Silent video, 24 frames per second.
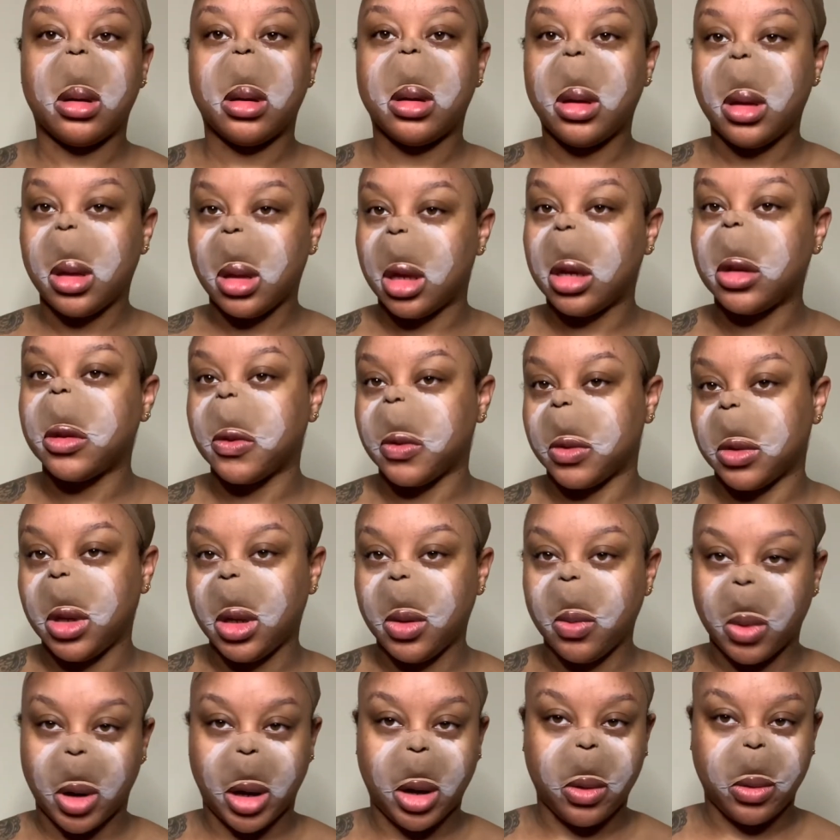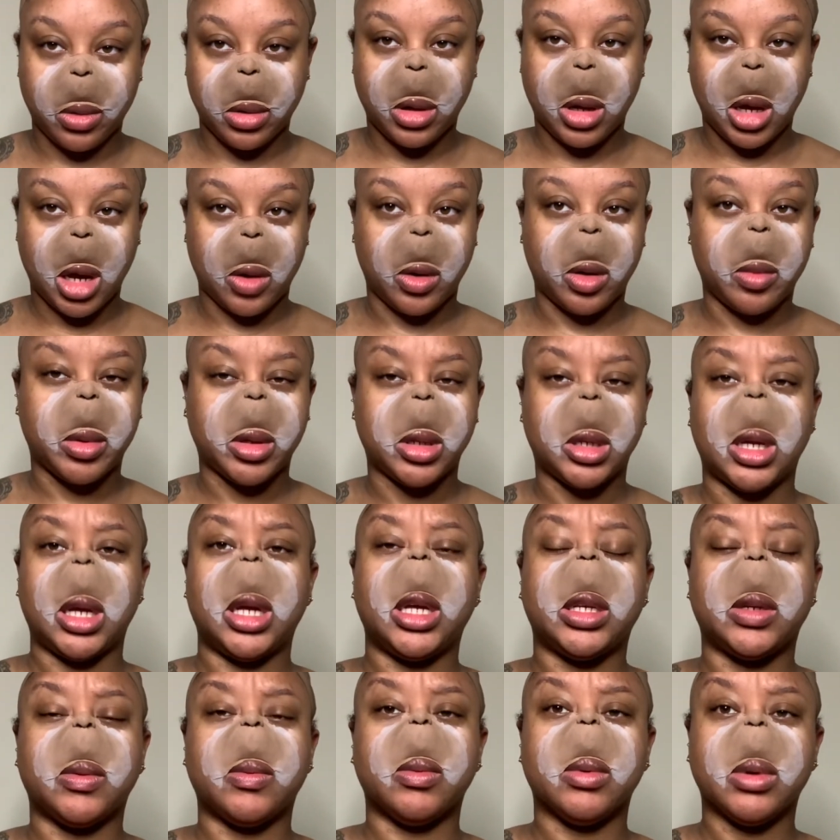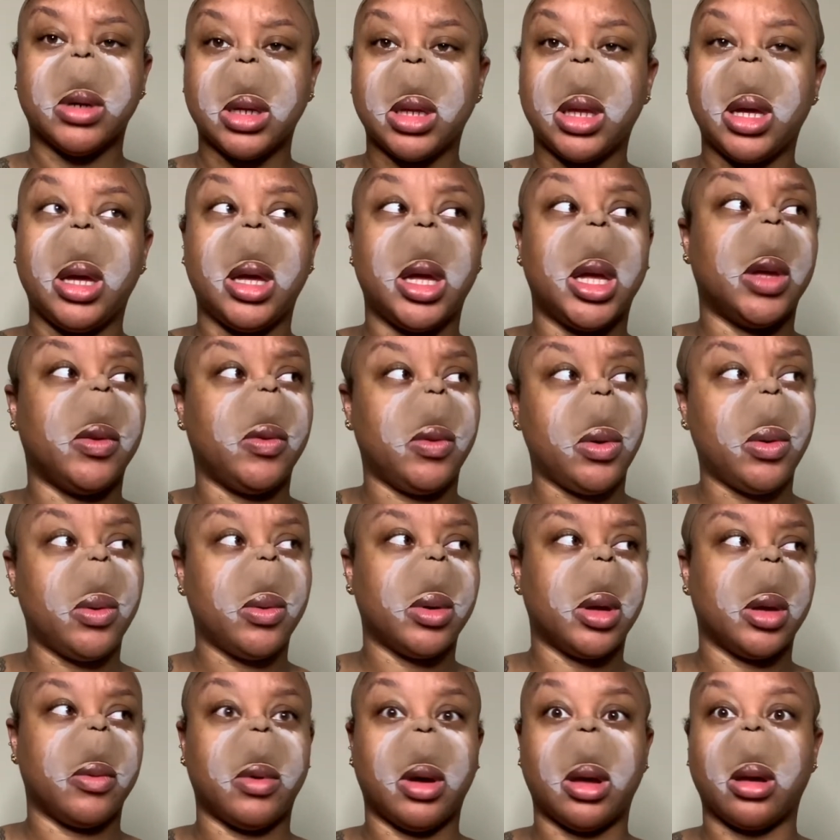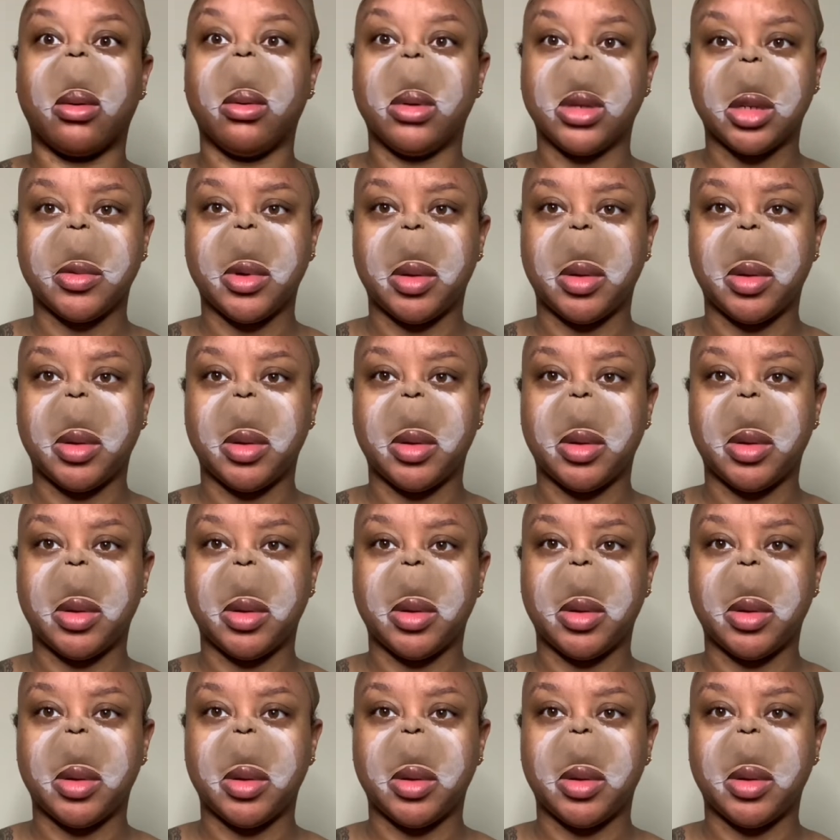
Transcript: It looks really white on camera, but it's really, if I go into my